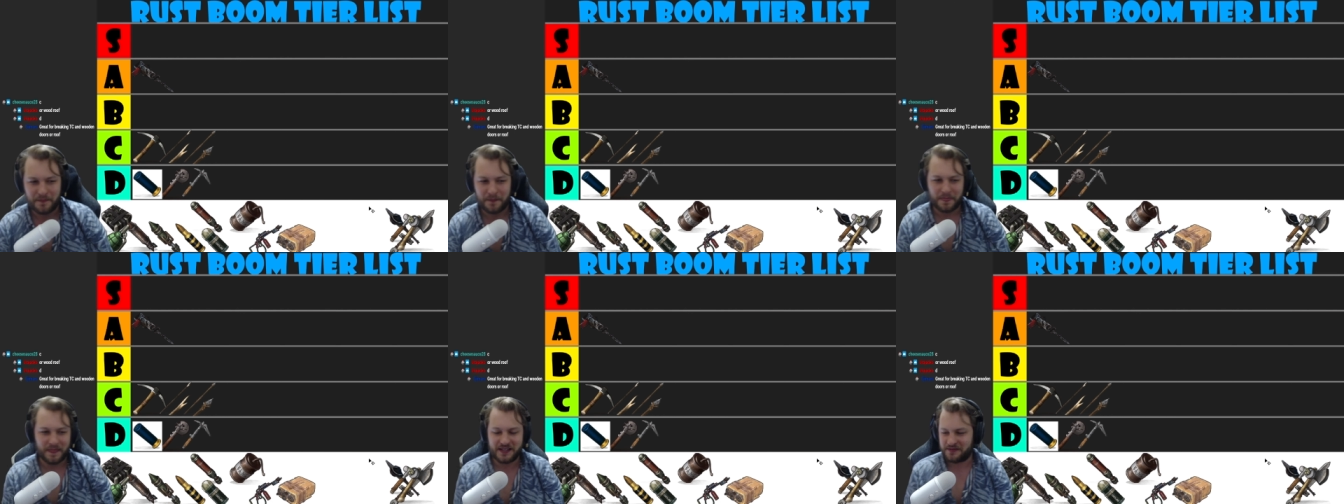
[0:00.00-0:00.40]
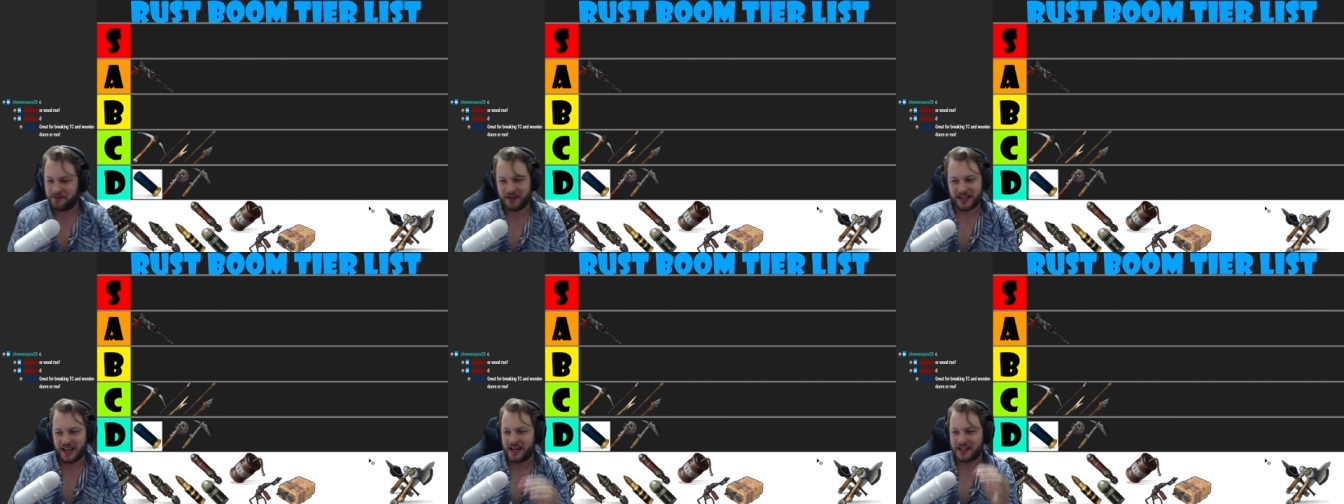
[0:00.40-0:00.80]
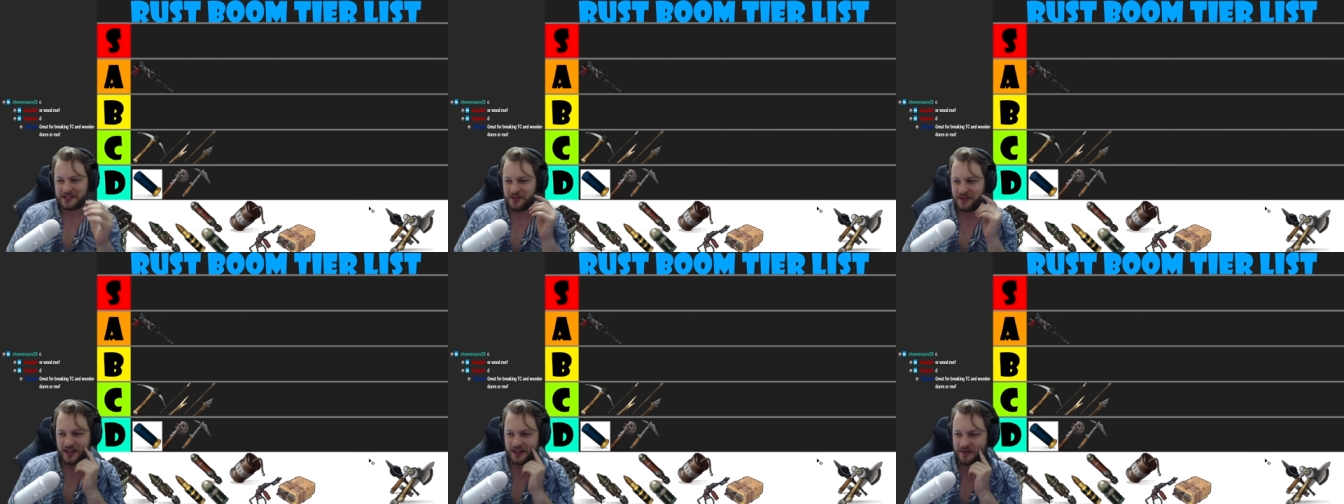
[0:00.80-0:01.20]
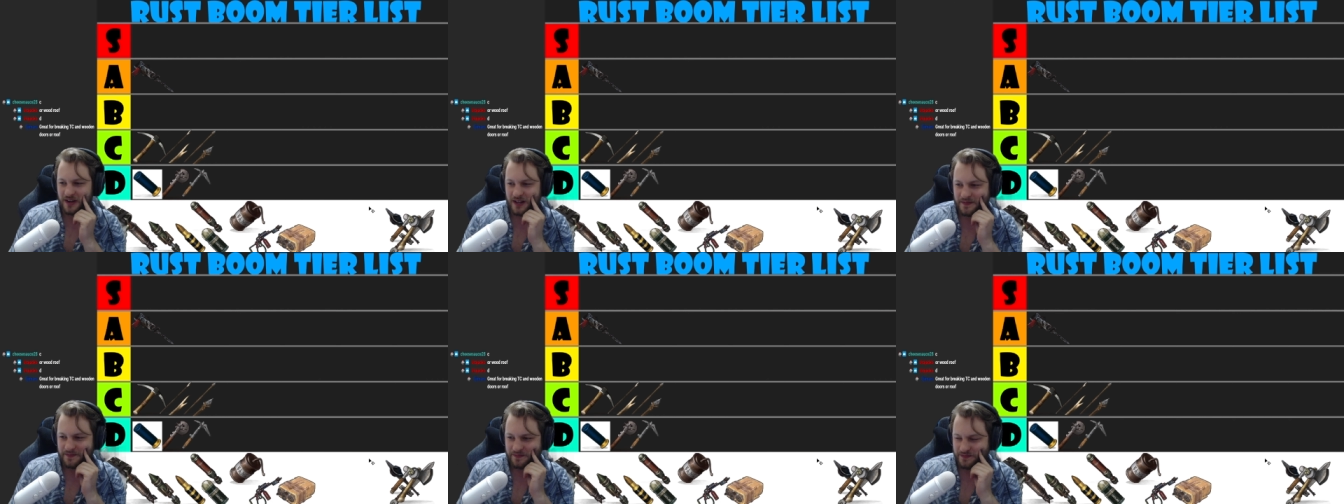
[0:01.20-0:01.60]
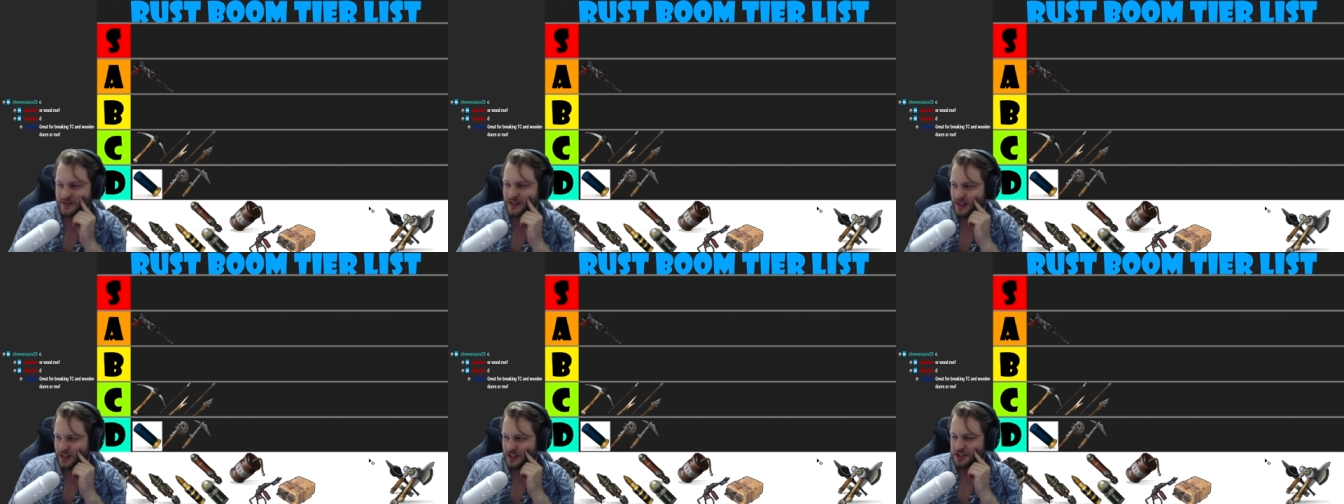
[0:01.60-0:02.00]
It's it's not that great.
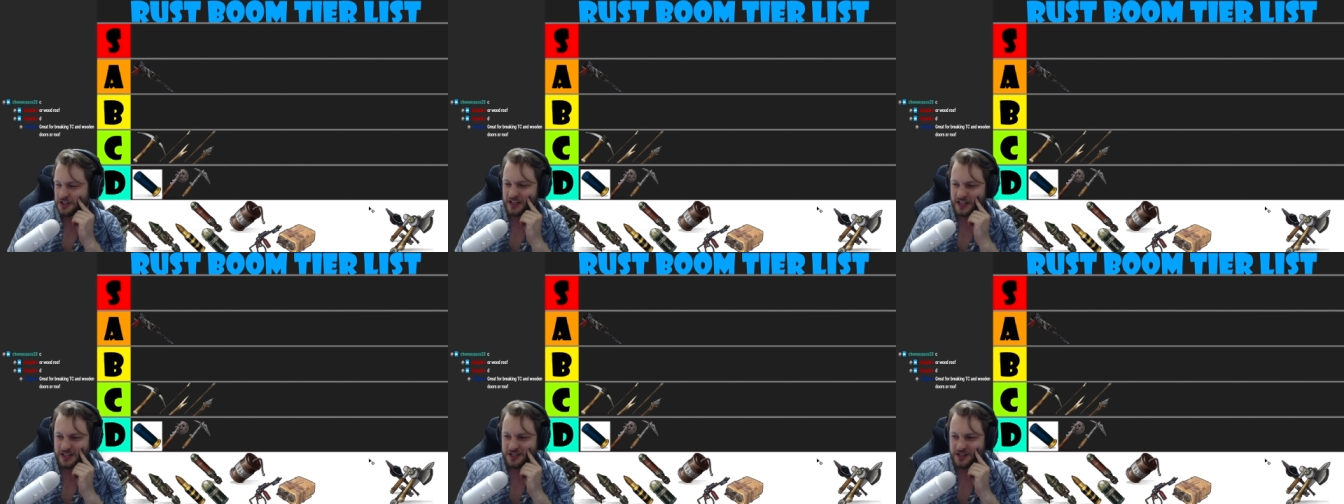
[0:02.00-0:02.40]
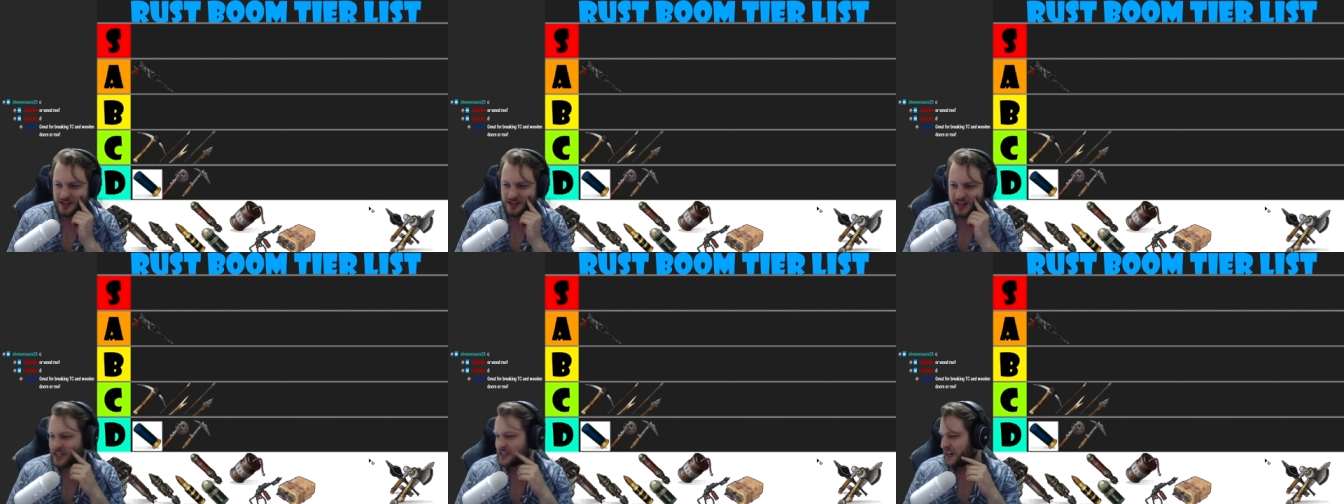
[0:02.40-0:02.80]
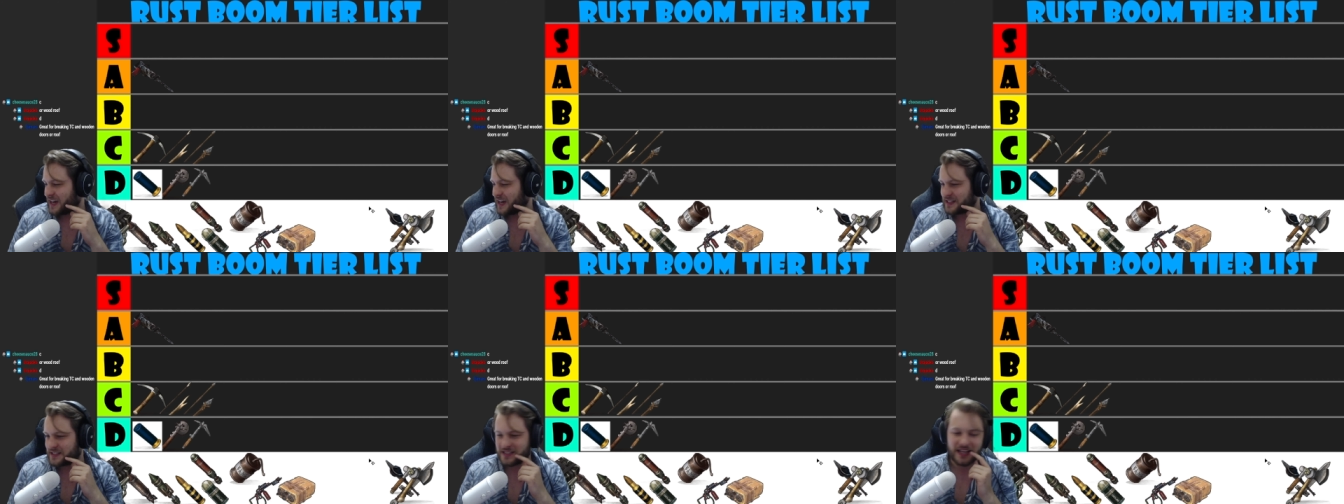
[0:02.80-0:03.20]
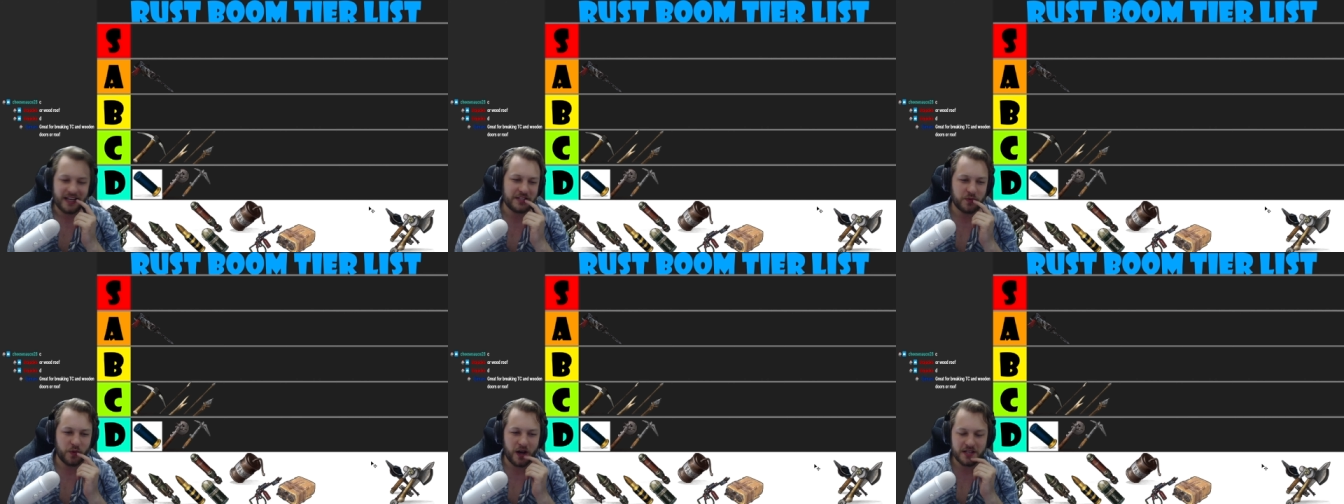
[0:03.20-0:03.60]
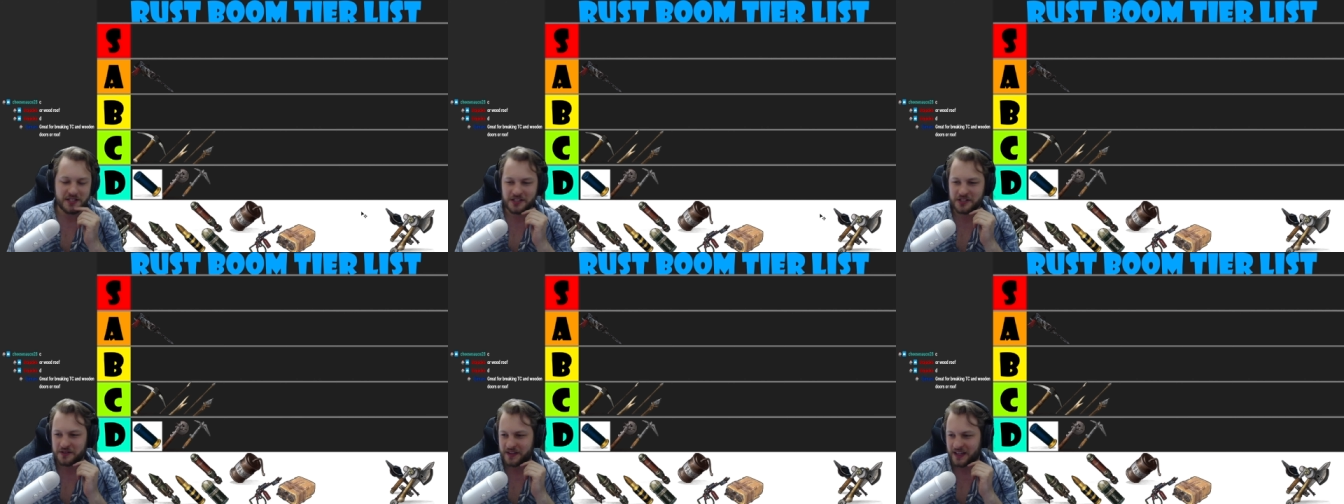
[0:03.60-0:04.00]
It's worse
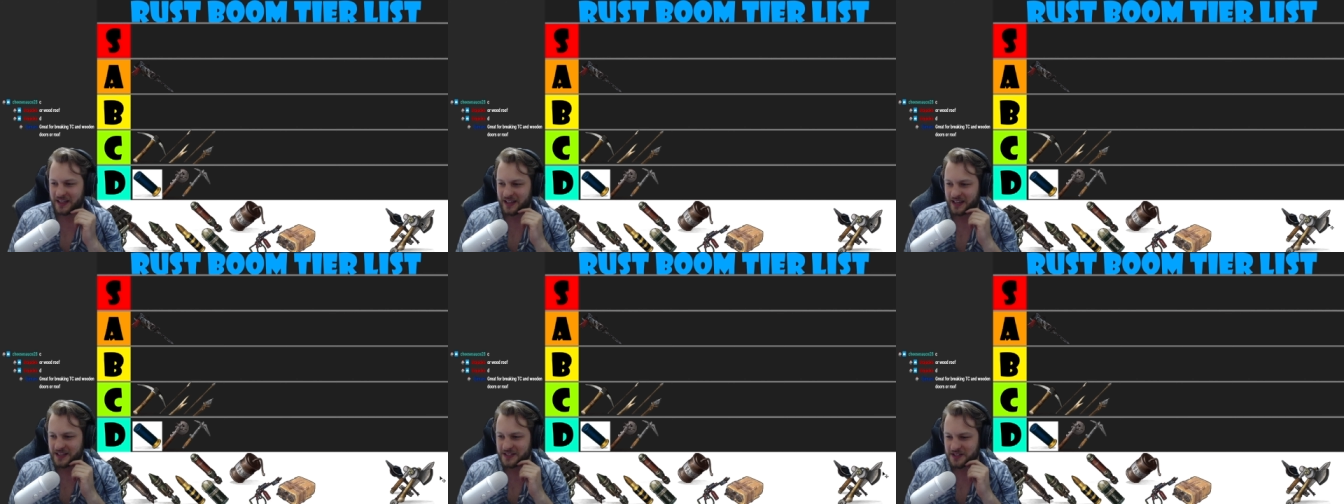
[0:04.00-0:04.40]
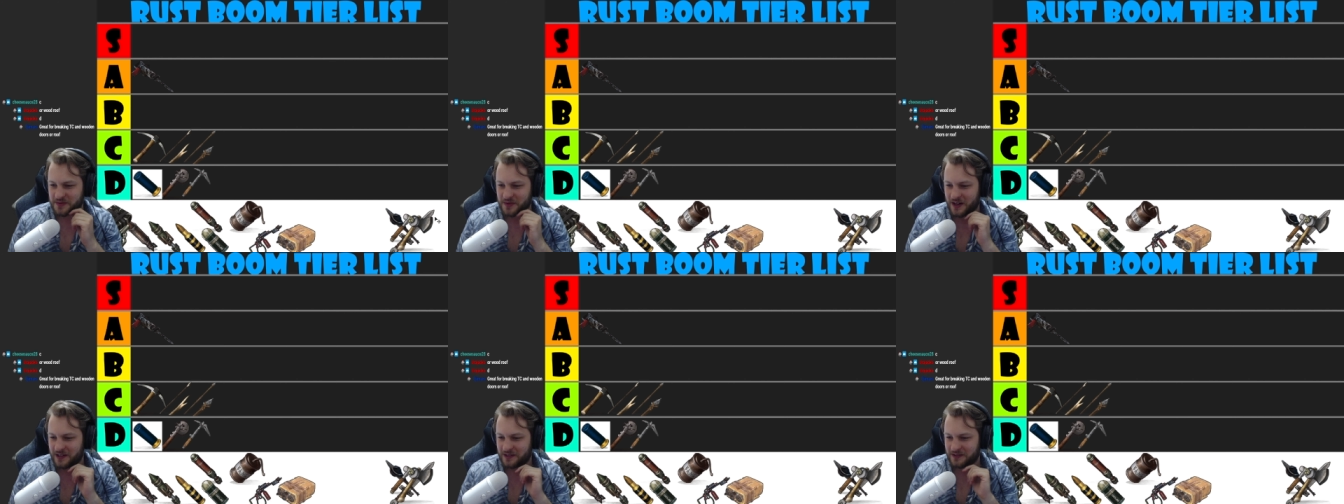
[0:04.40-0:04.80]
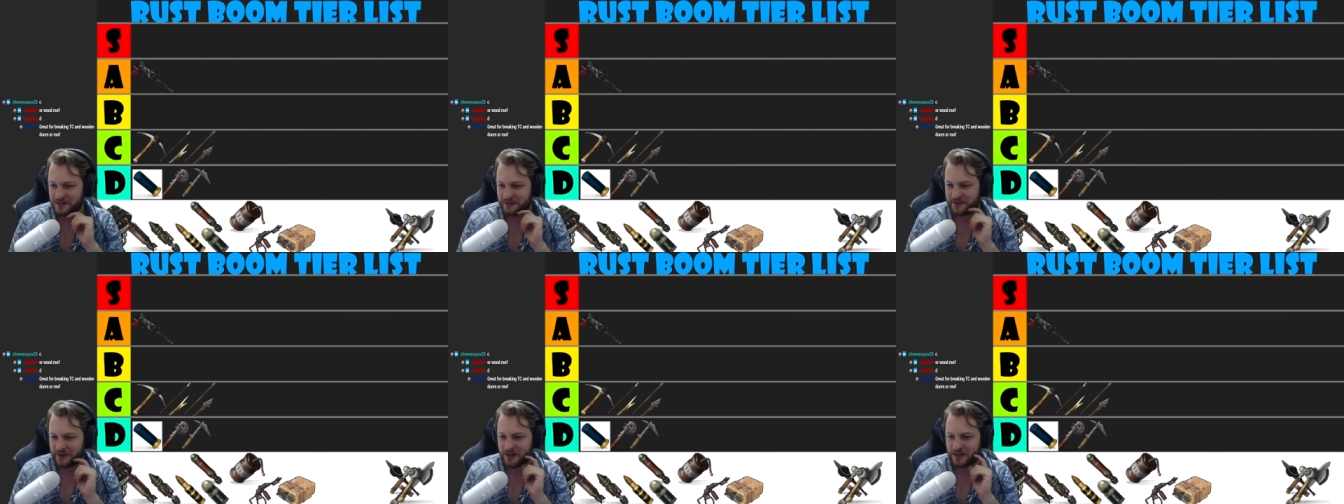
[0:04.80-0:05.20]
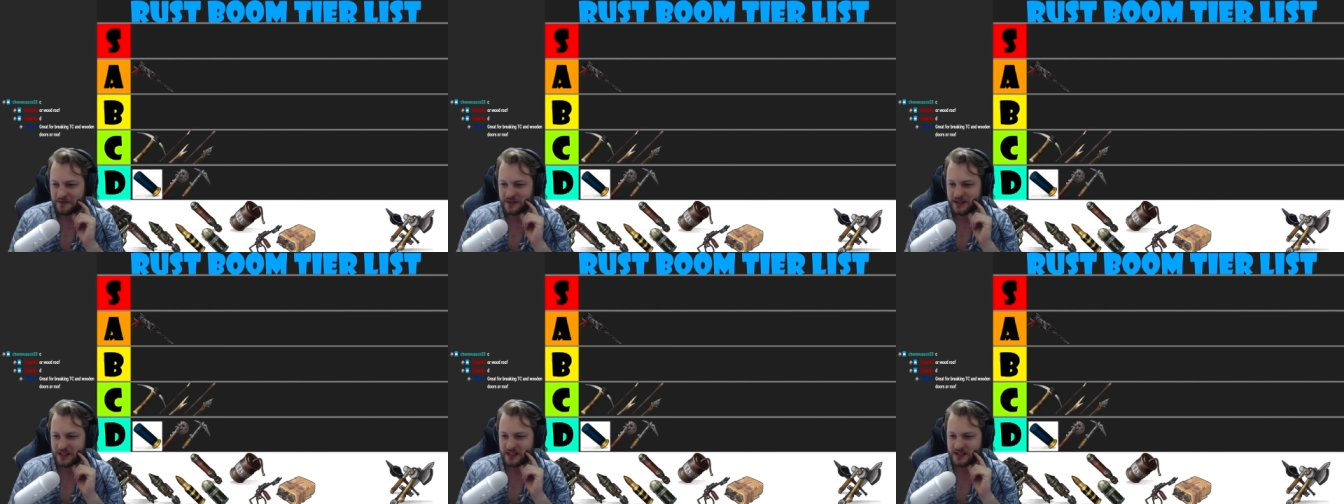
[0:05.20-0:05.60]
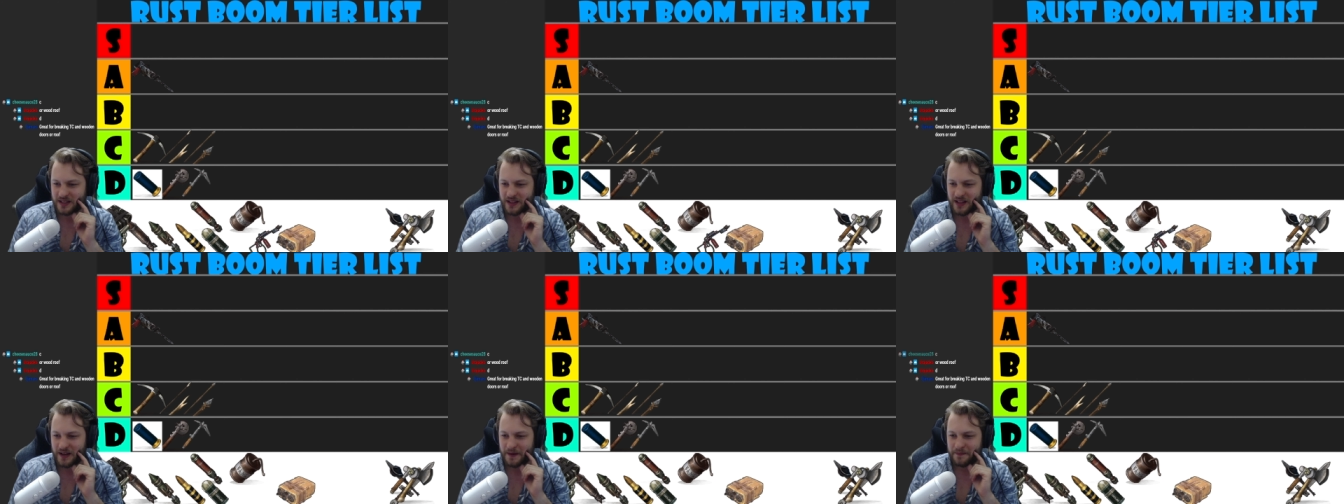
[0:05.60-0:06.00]
than you think it is as well for things like
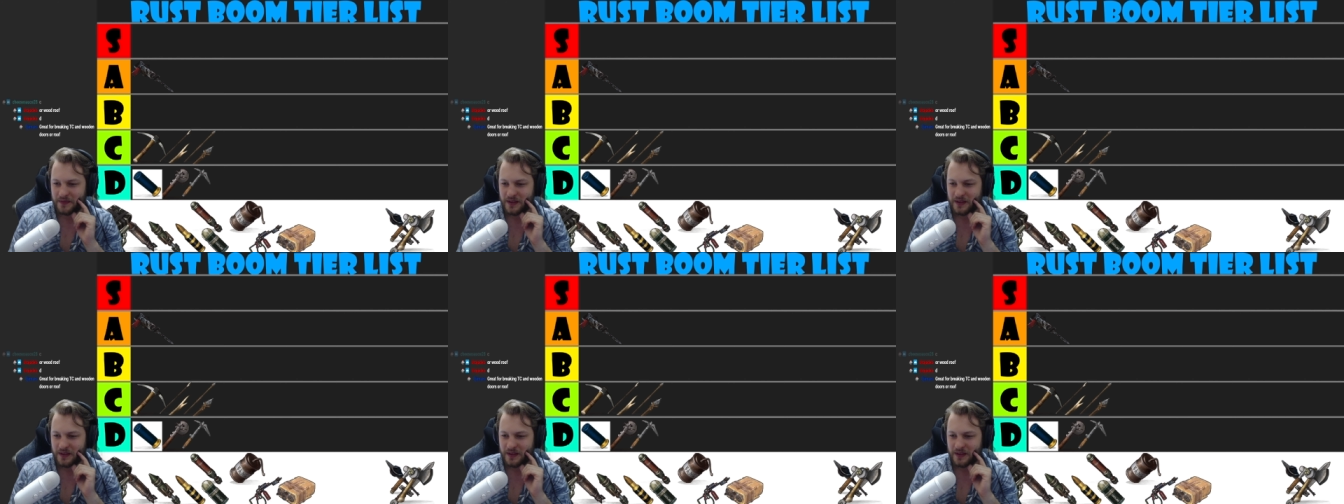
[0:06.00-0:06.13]
that.